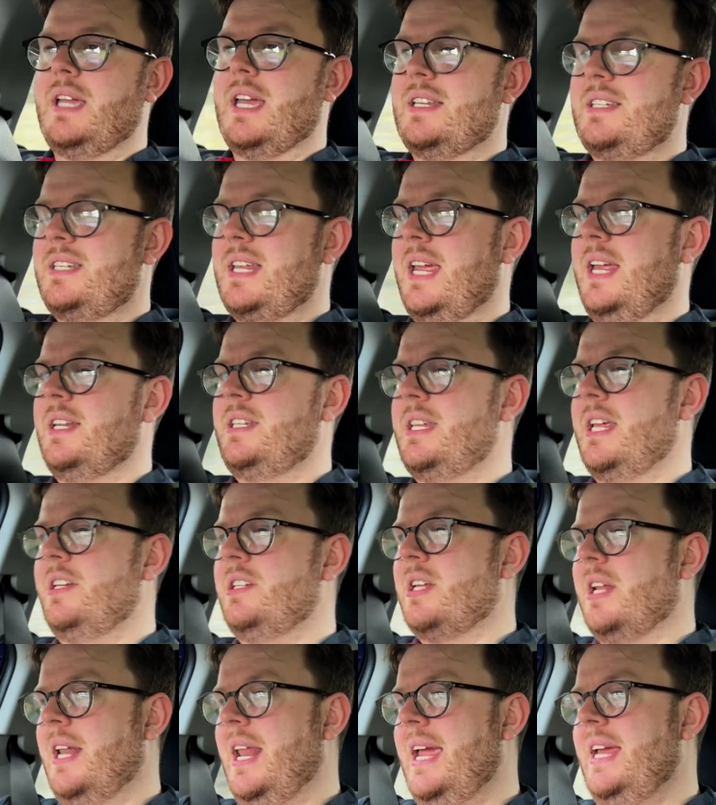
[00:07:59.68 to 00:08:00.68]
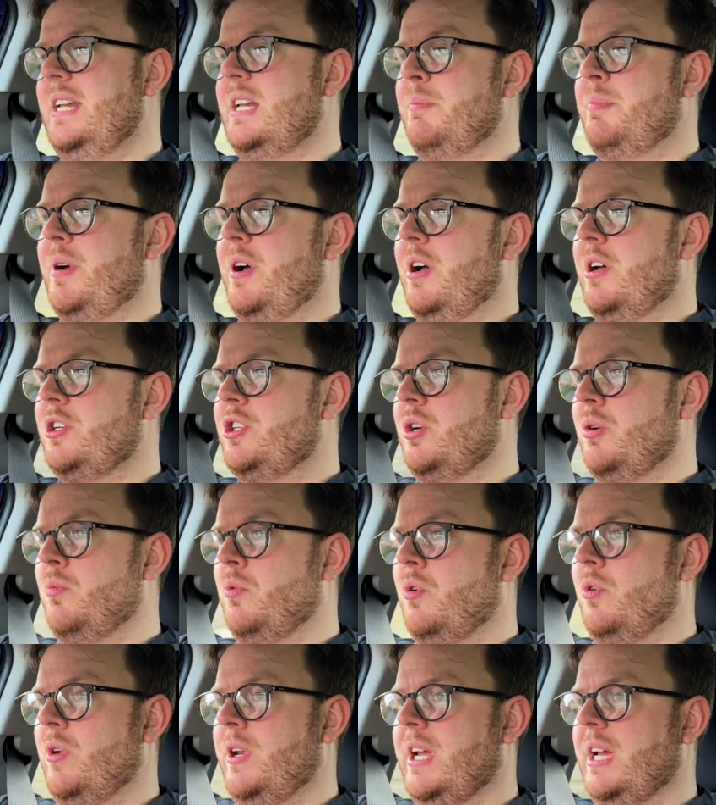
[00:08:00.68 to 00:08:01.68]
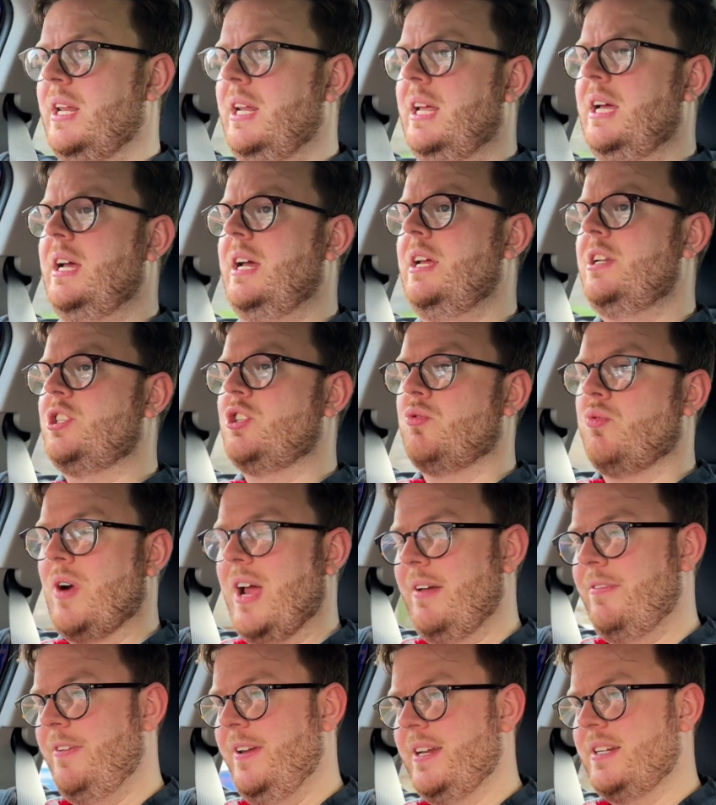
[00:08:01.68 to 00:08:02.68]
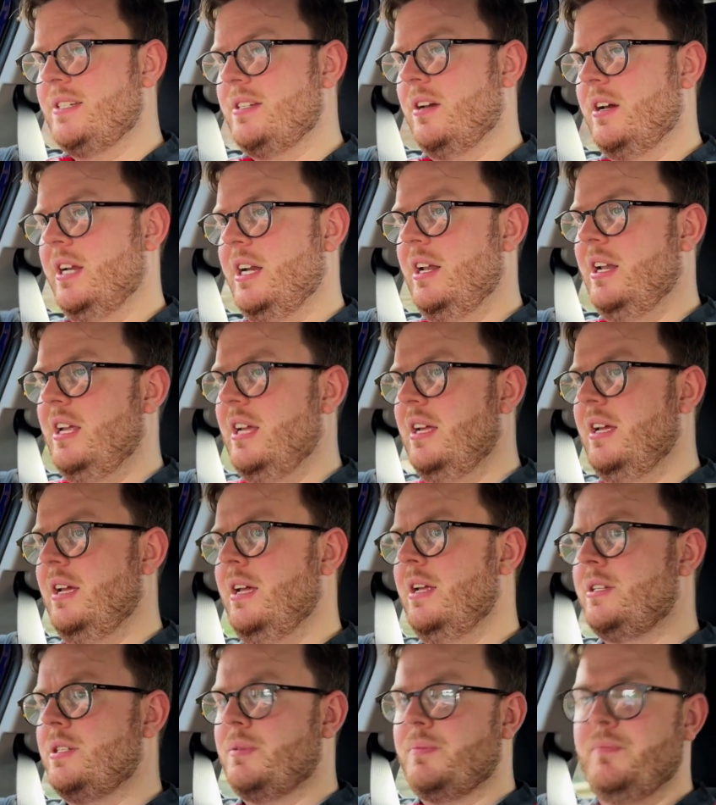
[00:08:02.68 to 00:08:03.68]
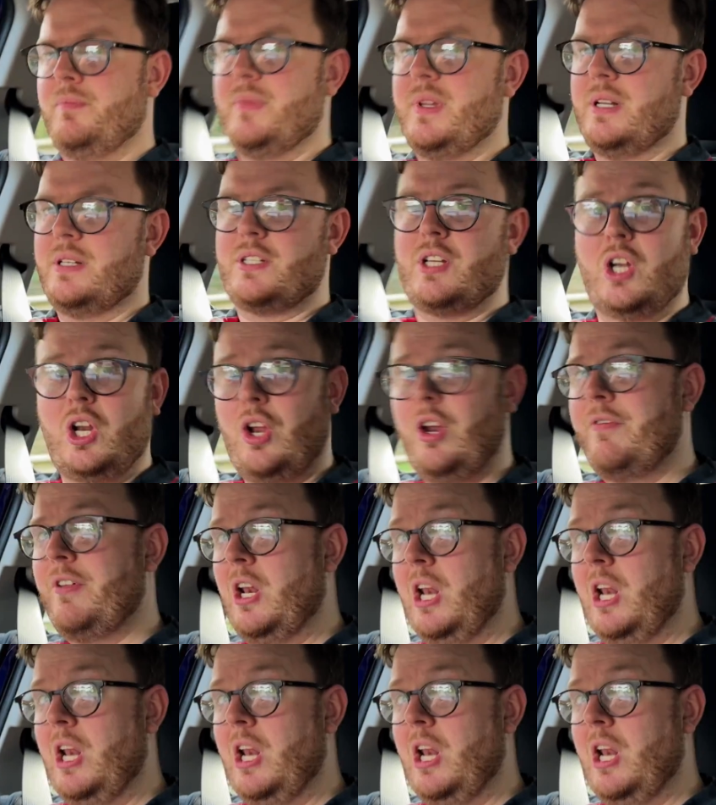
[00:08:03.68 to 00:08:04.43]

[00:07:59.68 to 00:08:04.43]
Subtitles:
You get center lane departure warning alert, traffic sign alert, there's a lot of